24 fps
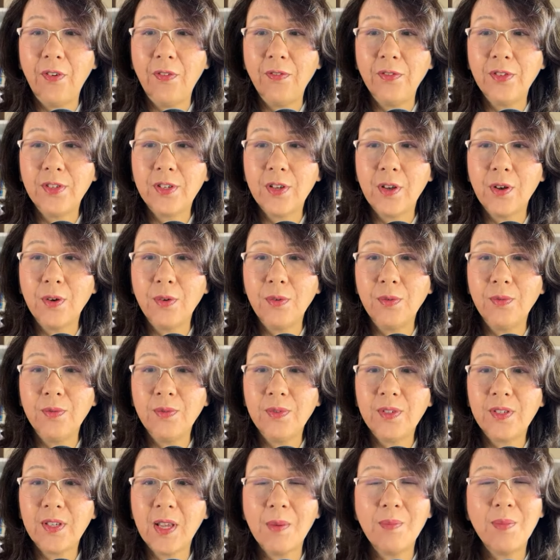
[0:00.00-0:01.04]
So
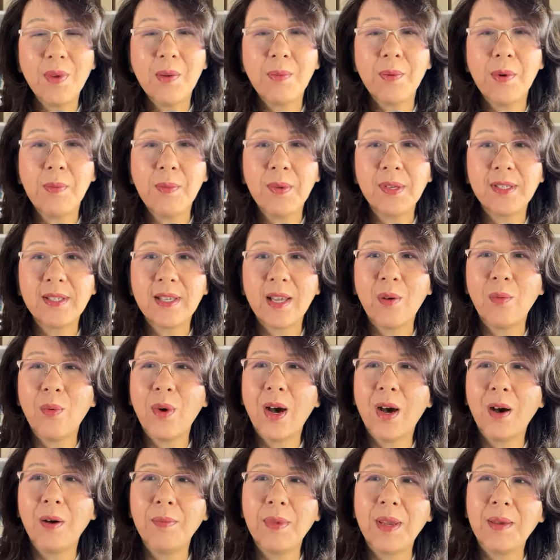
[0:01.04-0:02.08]
some people may say,
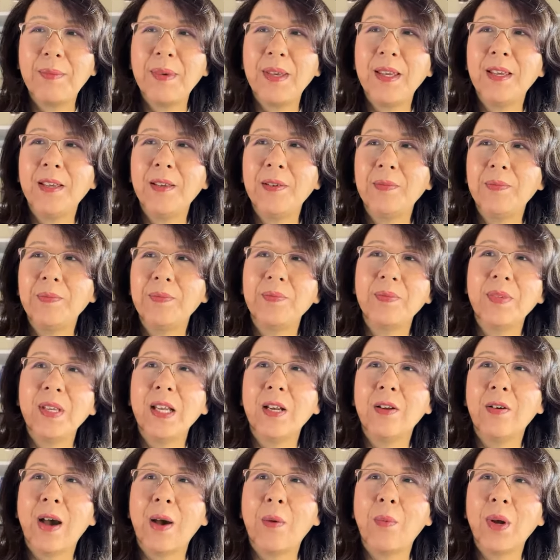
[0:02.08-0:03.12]
well, maybe, you
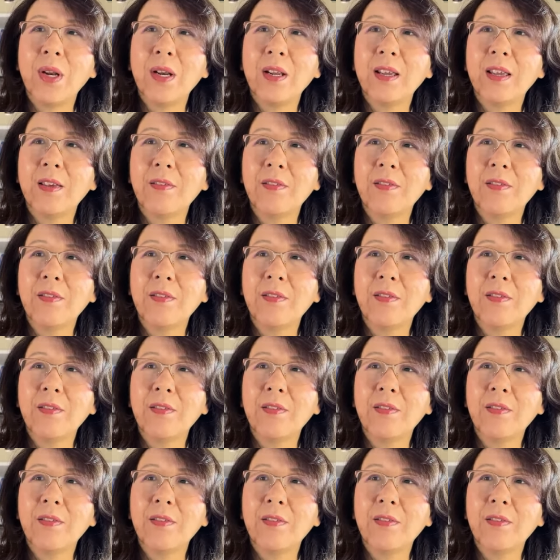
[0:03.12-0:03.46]
know, I want